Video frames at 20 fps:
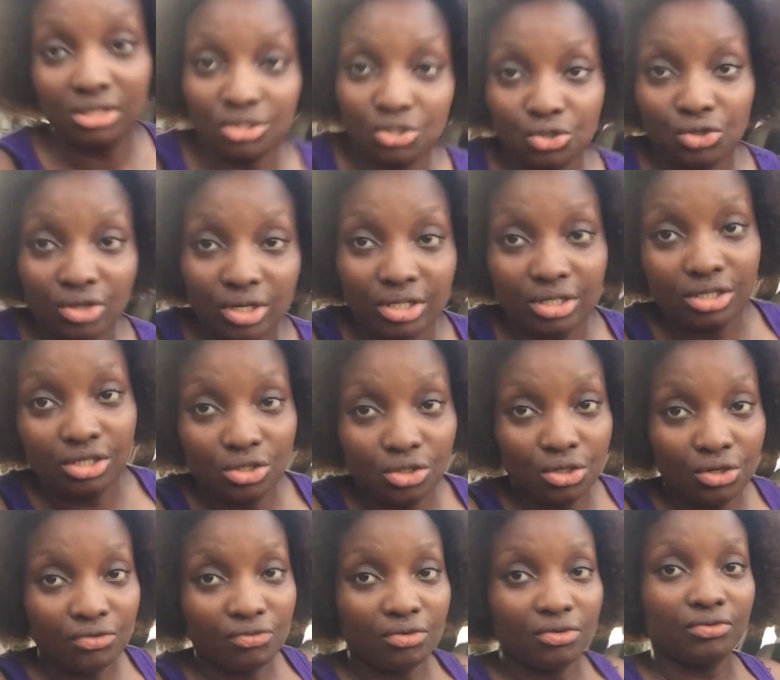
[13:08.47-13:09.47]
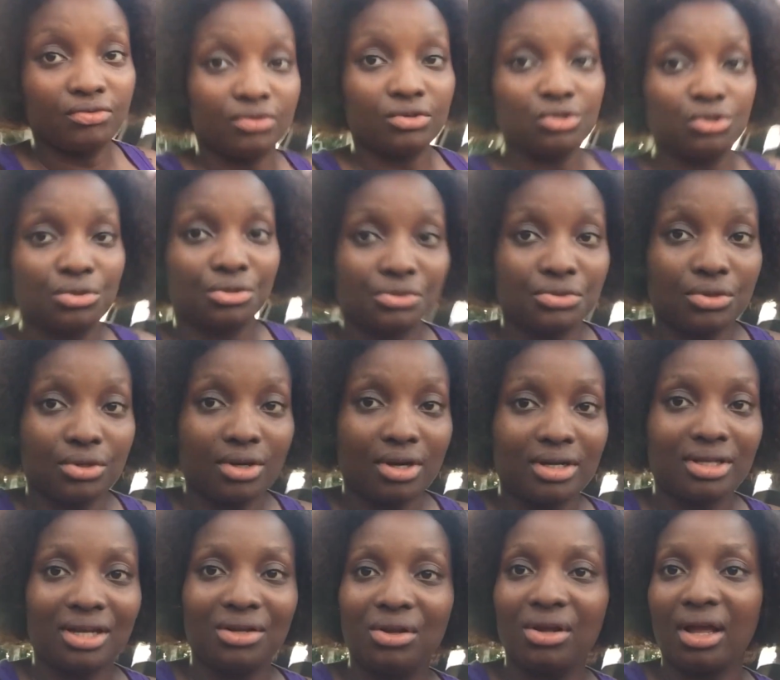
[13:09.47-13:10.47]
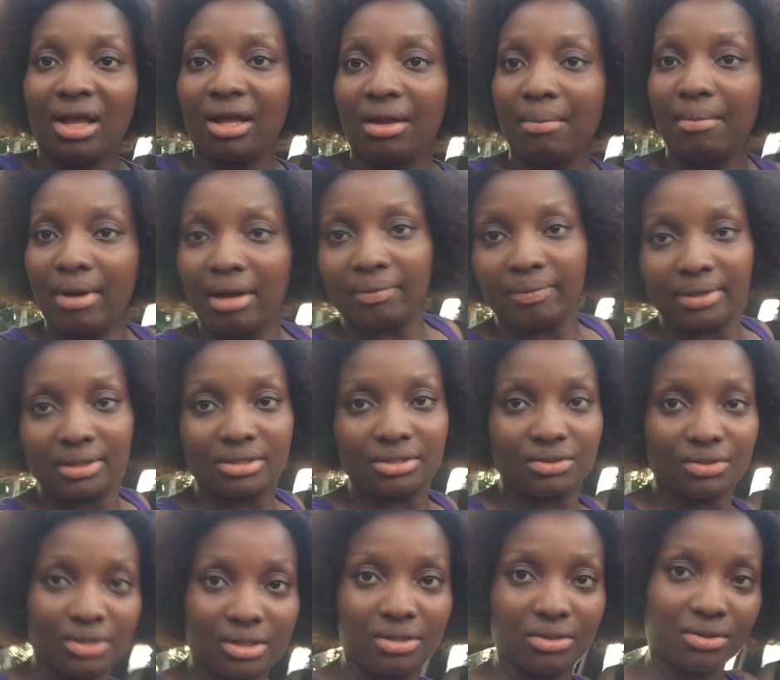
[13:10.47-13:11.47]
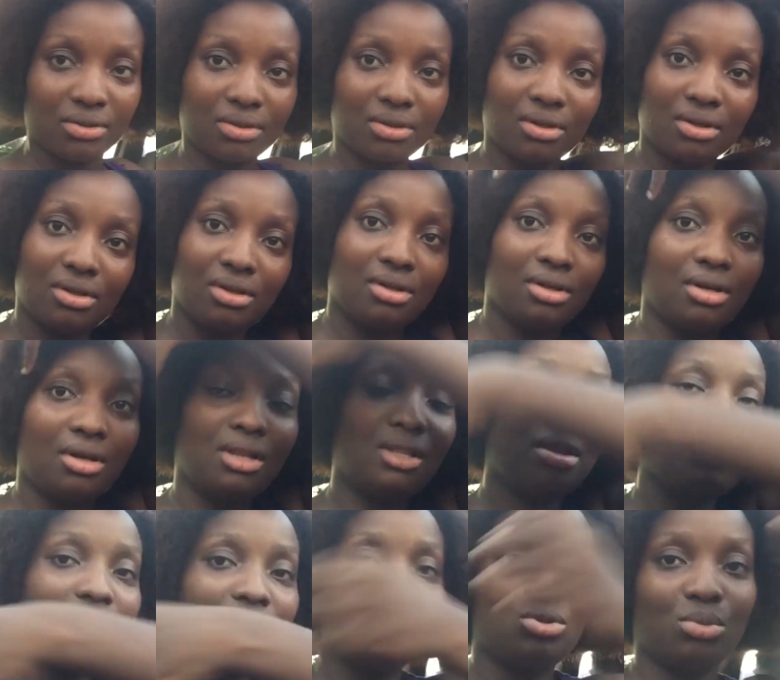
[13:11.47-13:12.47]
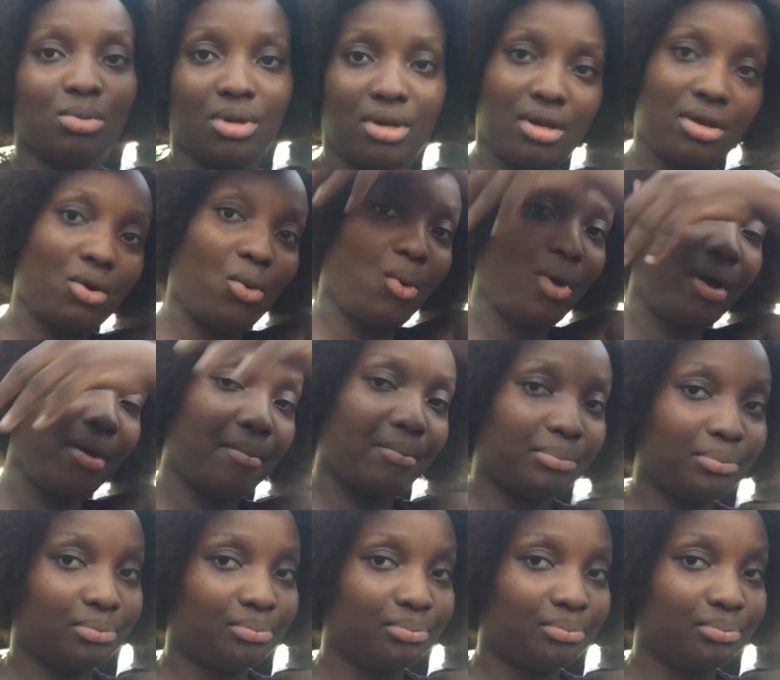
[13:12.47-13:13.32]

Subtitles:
the children the uniform for dress of Christ. I look like a mad person, really. Let me do my hair. Wow.